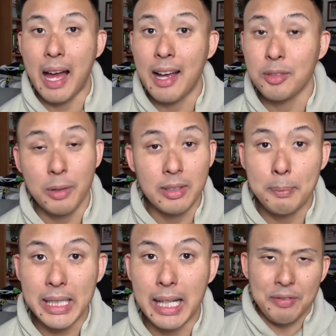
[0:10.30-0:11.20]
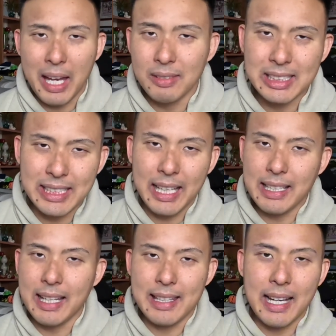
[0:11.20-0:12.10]
as recent pickup. If you haven't
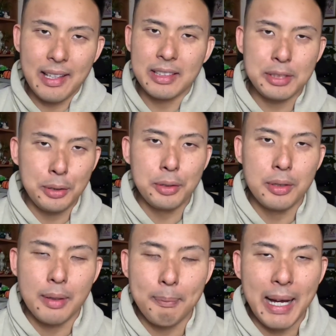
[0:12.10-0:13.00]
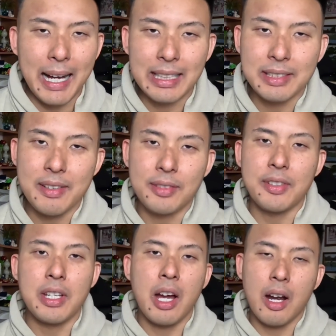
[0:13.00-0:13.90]
seen the other two parts of this
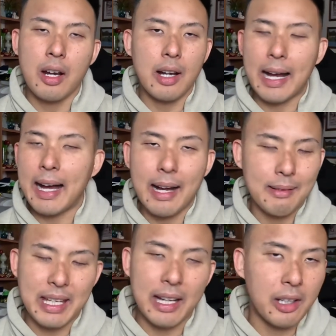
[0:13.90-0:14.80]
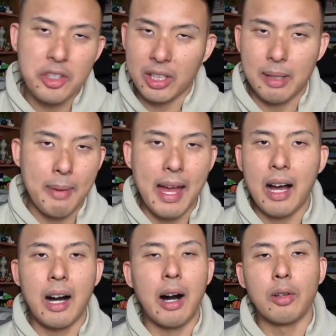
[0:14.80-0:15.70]
video, yeah, go check them
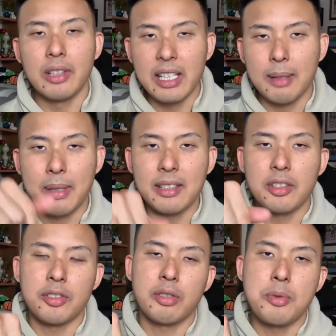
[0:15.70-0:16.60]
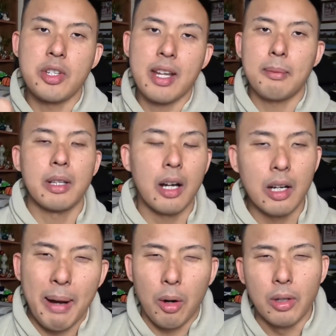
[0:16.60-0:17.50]
out. I'll link them in the description down
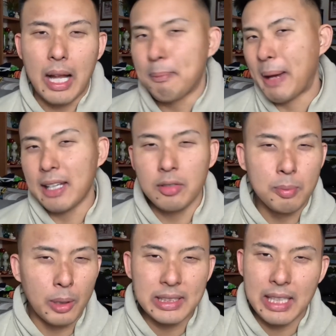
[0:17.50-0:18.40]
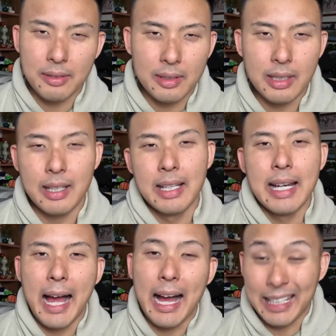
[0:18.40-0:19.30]
below. But all up, paid
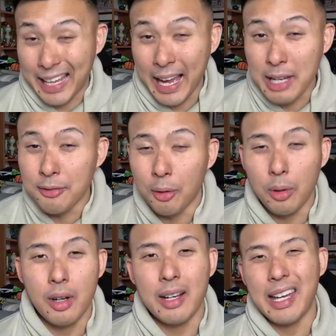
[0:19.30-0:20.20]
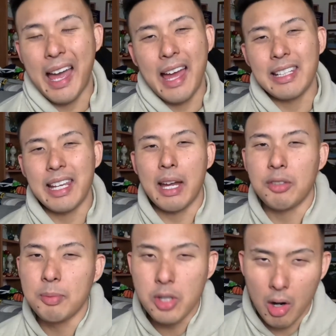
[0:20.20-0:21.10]
2.7K for it, and yeah, it
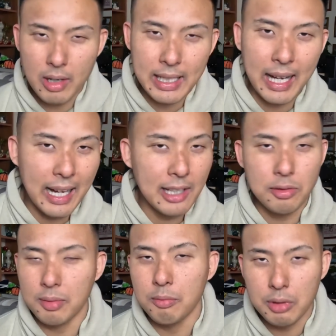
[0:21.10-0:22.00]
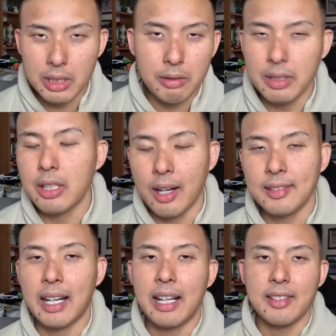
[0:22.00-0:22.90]
was majority cards with some really, really
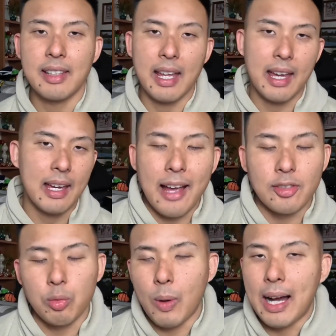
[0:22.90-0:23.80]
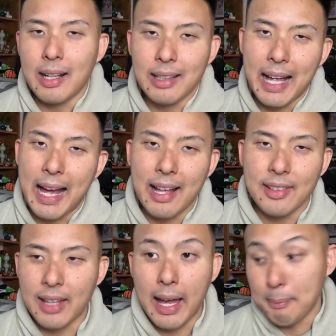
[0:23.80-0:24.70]
nice cards in there, as well
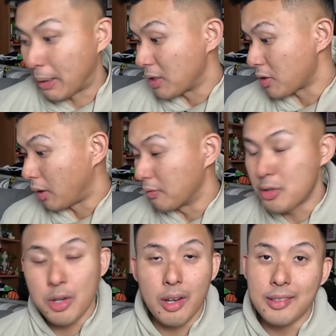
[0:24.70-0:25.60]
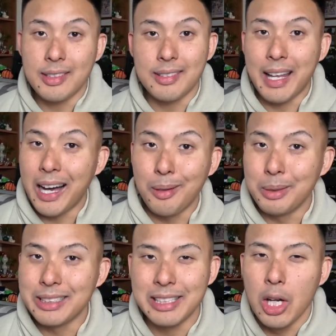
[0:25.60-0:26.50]
as a bunch of jerseys and
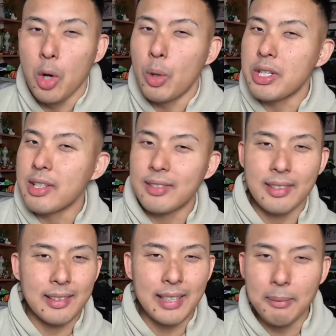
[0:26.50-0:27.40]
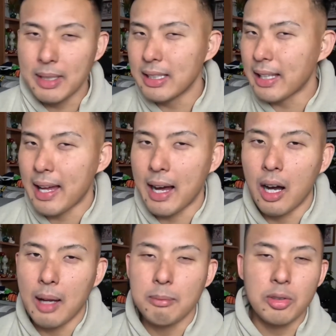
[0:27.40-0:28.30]
helmets, which is something that
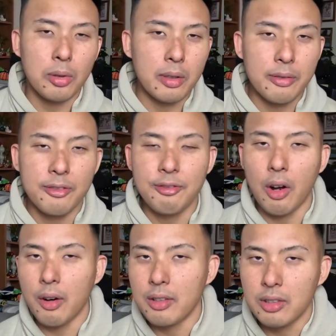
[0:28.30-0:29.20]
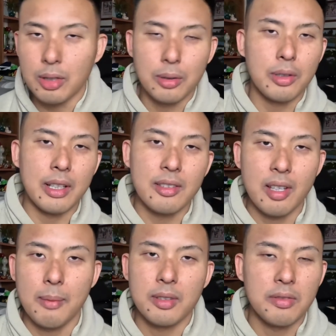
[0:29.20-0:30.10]
I'm sort of foreign to in
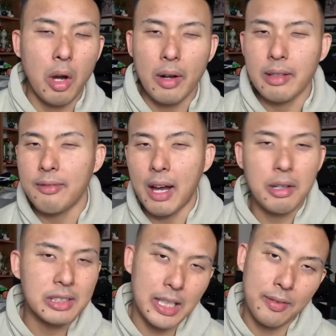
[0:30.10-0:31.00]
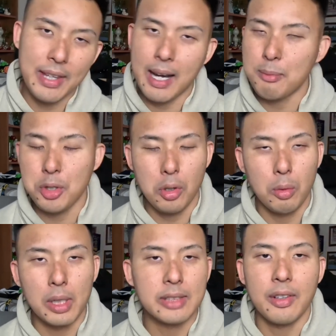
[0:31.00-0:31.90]
terms of knowing the value and stuff like that. I'm sure it
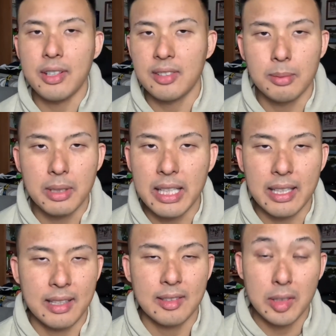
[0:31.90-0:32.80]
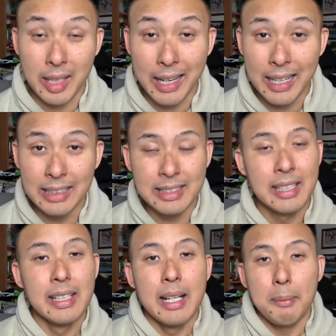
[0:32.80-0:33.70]
works very similarly to cards,
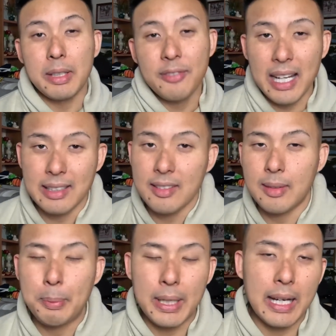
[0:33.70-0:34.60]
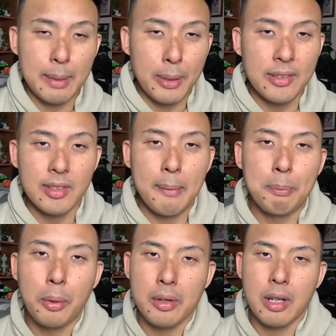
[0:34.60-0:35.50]
but the fact is the person I
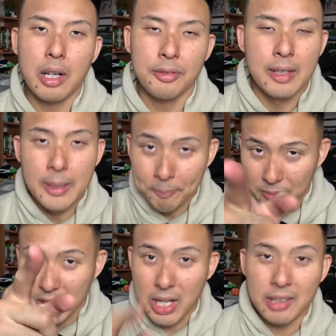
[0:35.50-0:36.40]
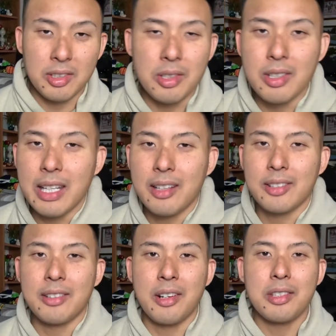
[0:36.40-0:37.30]
bought it off, shout out to you, Nick, because
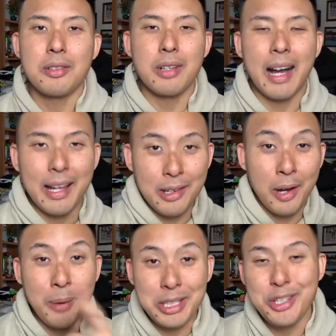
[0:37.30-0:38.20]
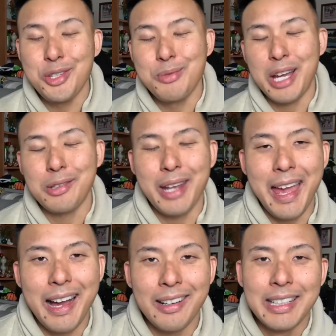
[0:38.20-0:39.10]
I know you know my YouTube channel
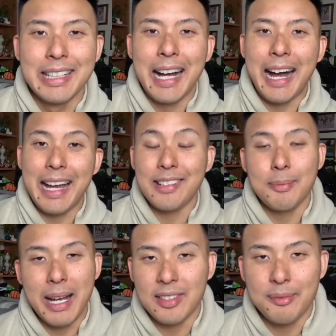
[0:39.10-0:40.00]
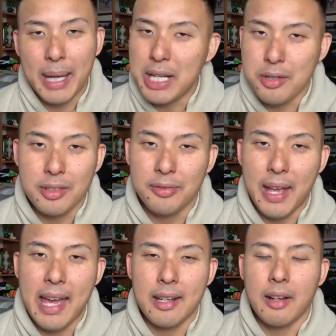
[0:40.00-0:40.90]
now. He's a massive Patriots
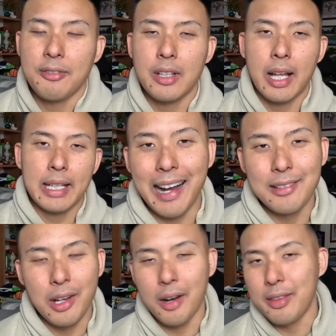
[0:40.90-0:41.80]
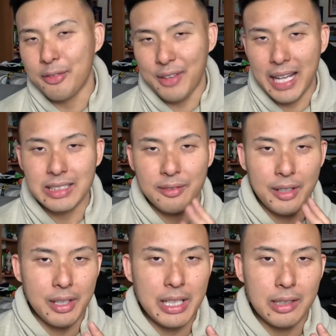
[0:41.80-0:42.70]
fan, and I feel like I know the fans are
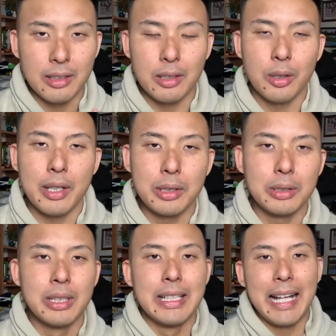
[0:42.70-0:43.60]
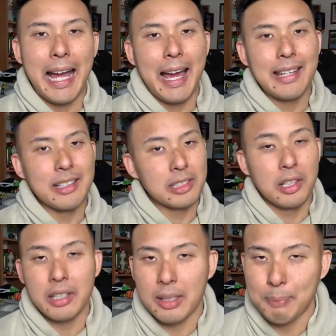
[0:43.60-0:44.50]
very loyal, and there's a
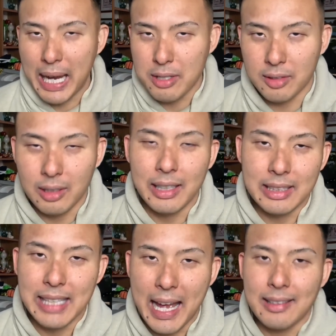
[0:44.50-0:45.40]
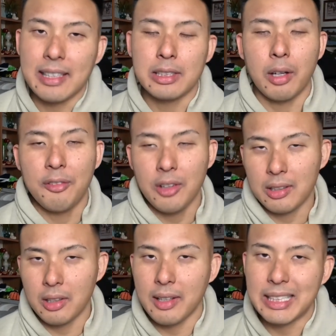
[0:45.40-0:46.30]
lot of Patriots collectors out there, so I feel
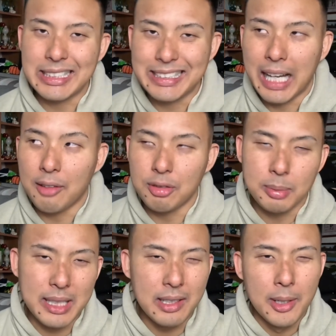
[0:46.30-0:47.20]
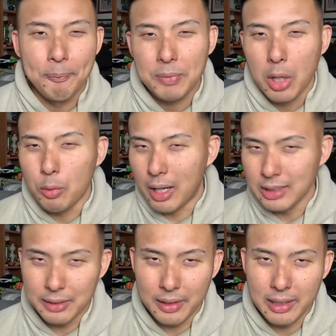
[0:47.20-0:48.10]
like a lot of this stuff will be
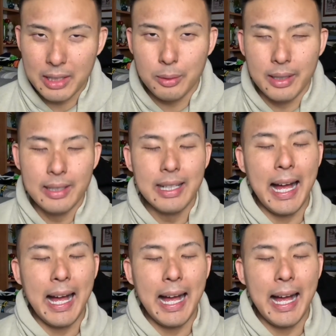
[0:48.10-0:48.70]
relatively liquid,